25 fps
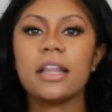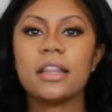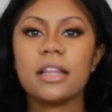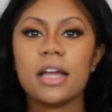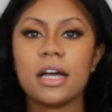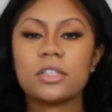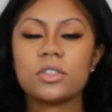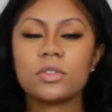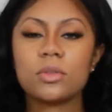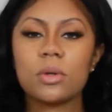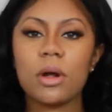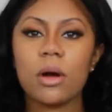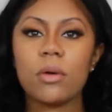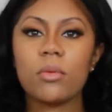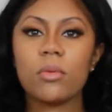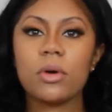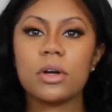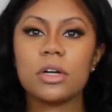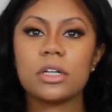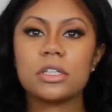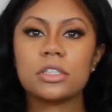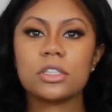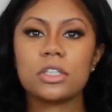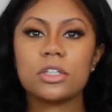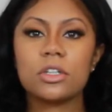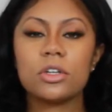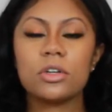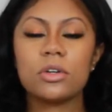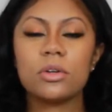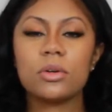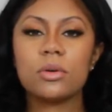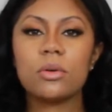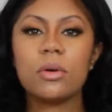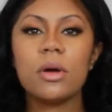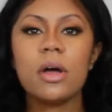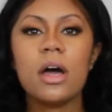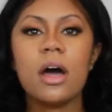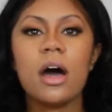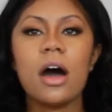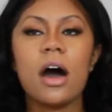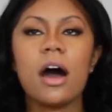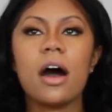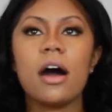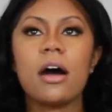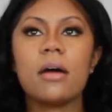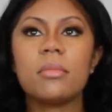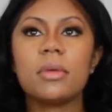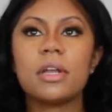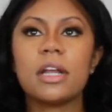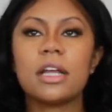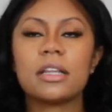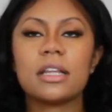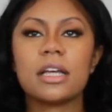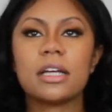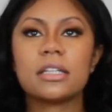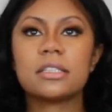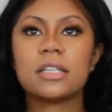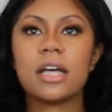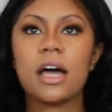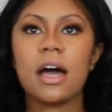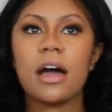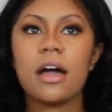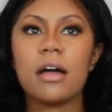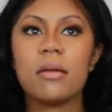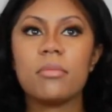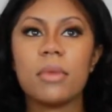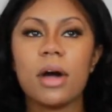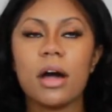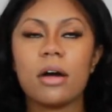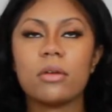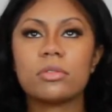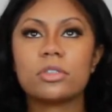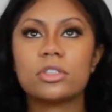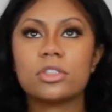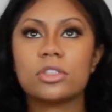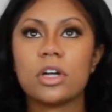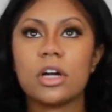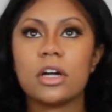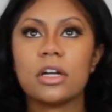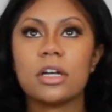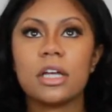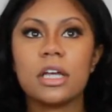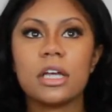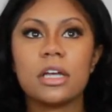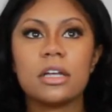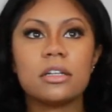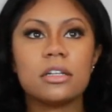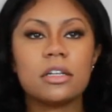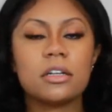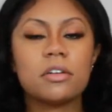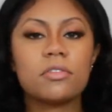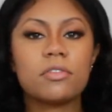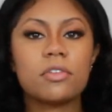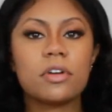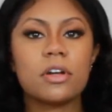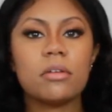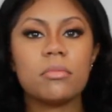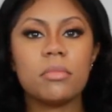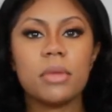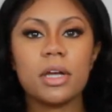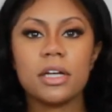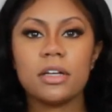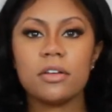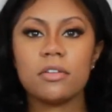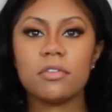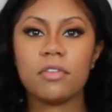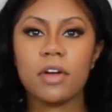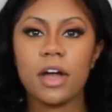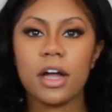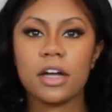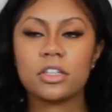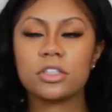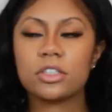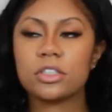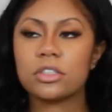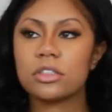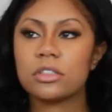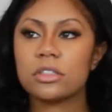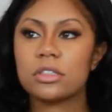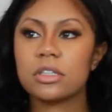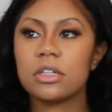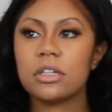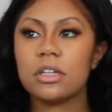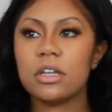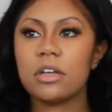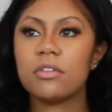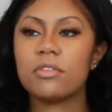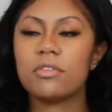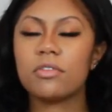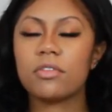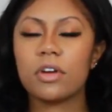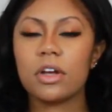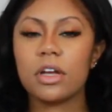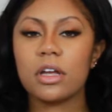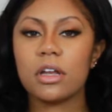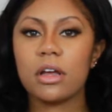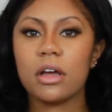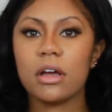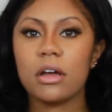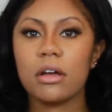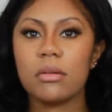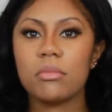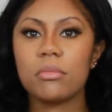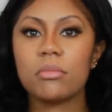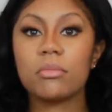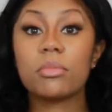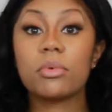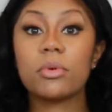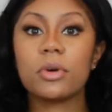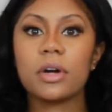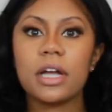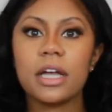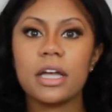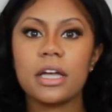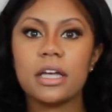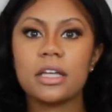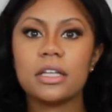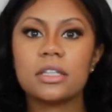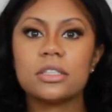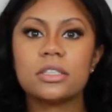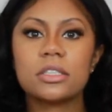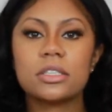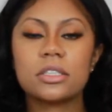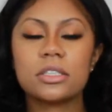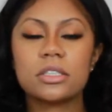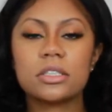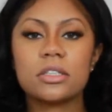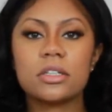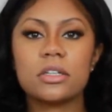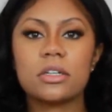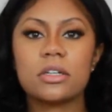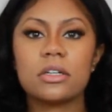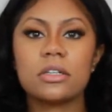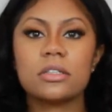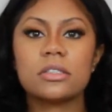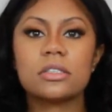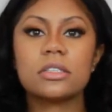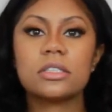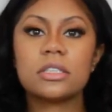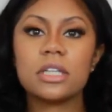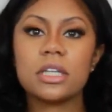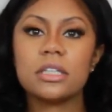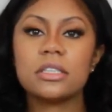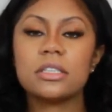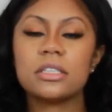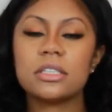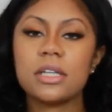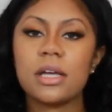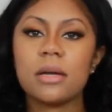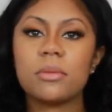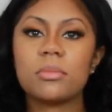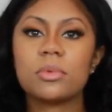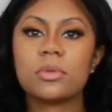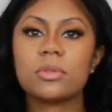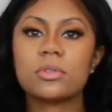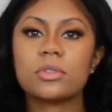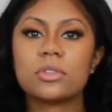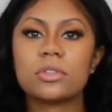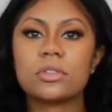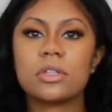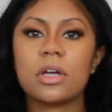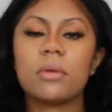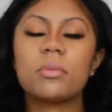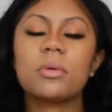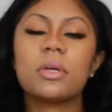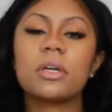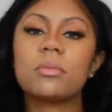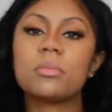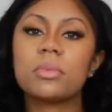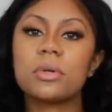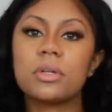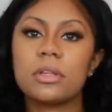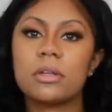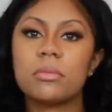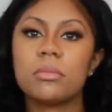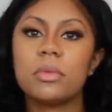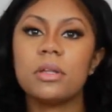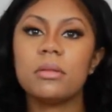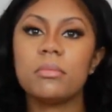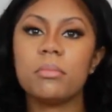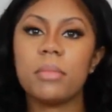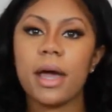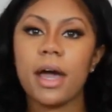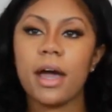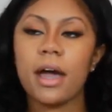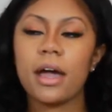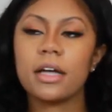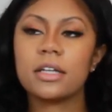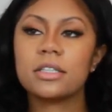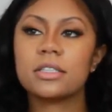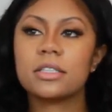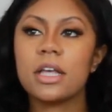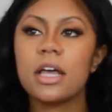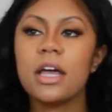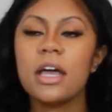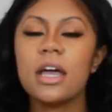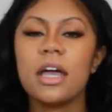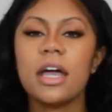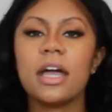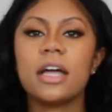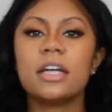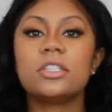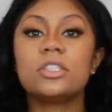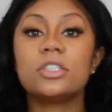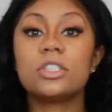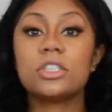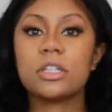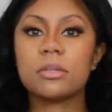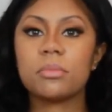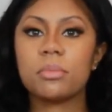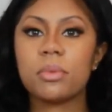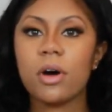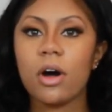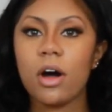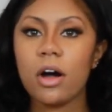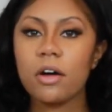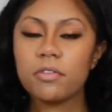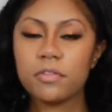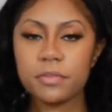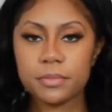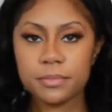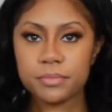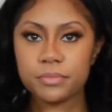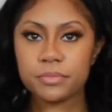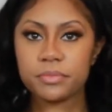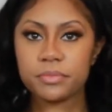that's what I wanted to do. And at that time, I was trying to get different manufacturers and different brands to send samples so that we can put them in bags and ship off.